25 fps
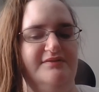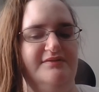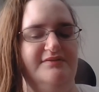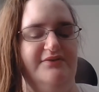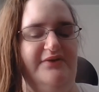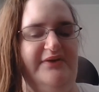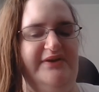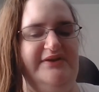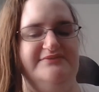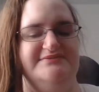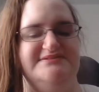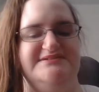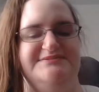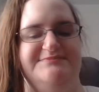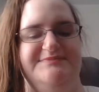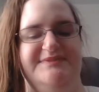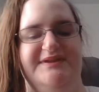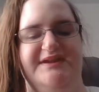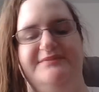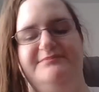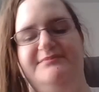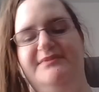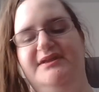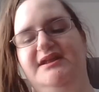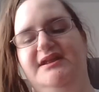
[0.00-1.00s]
Though I don't seem to
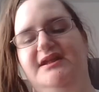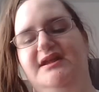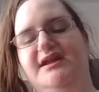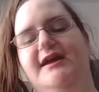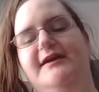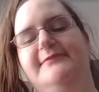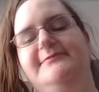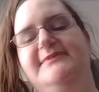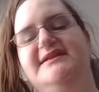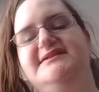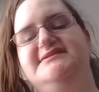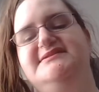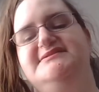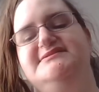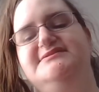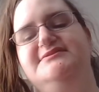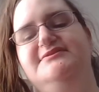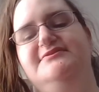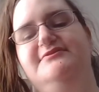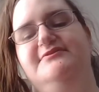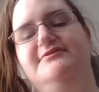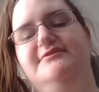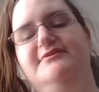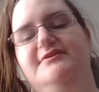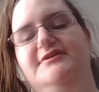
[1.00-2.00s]
get many comments,
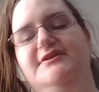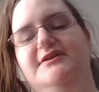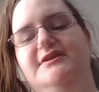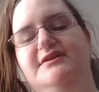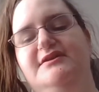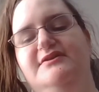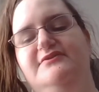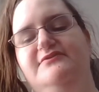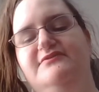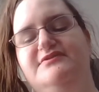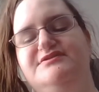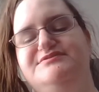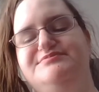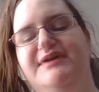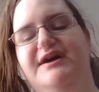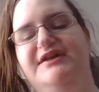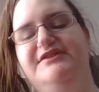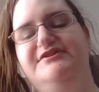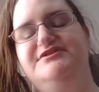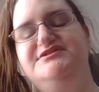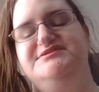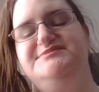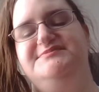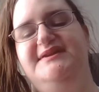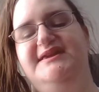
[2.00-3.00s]
which
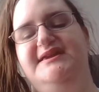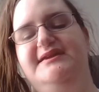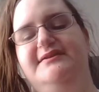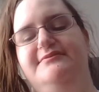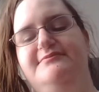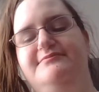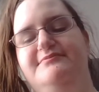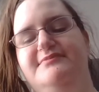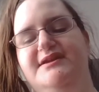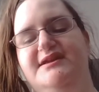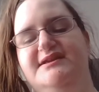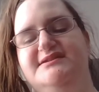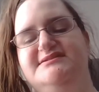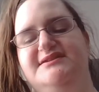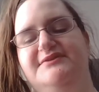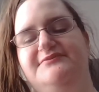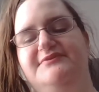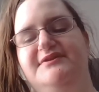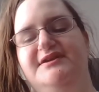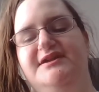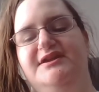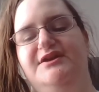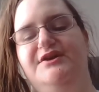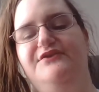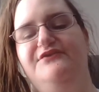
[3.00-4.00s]
bothers me because I
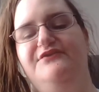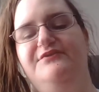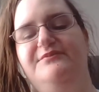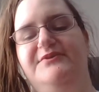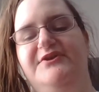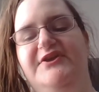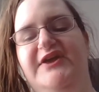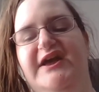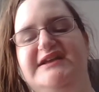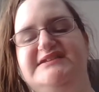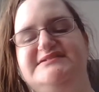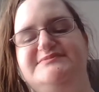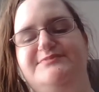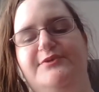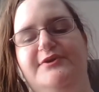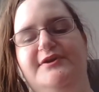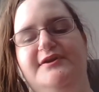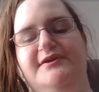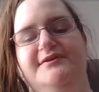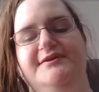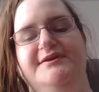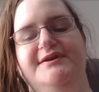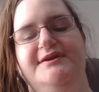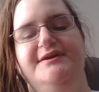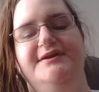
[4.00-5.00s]
want to hear from you guys more.